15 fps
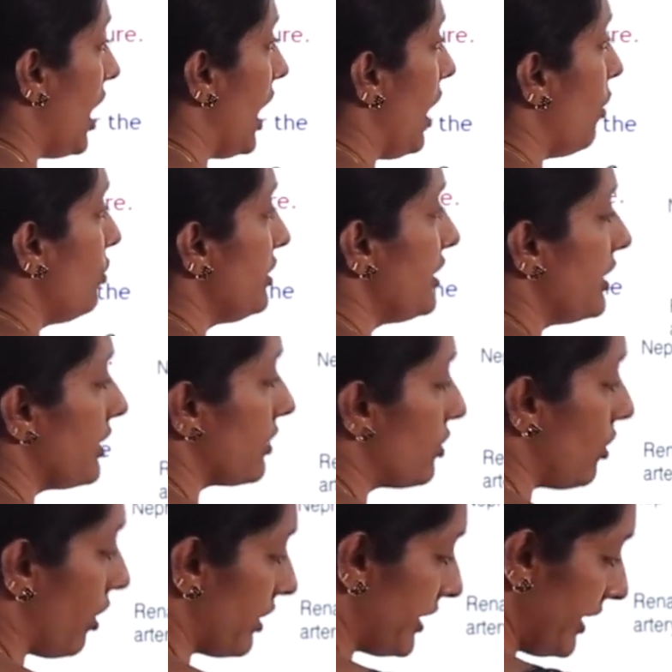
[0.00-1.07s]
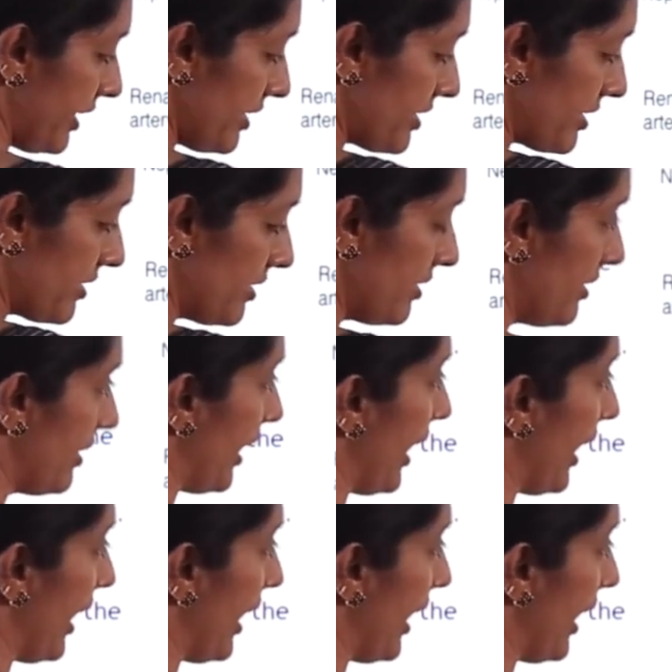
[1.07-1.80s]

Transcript: outer cortex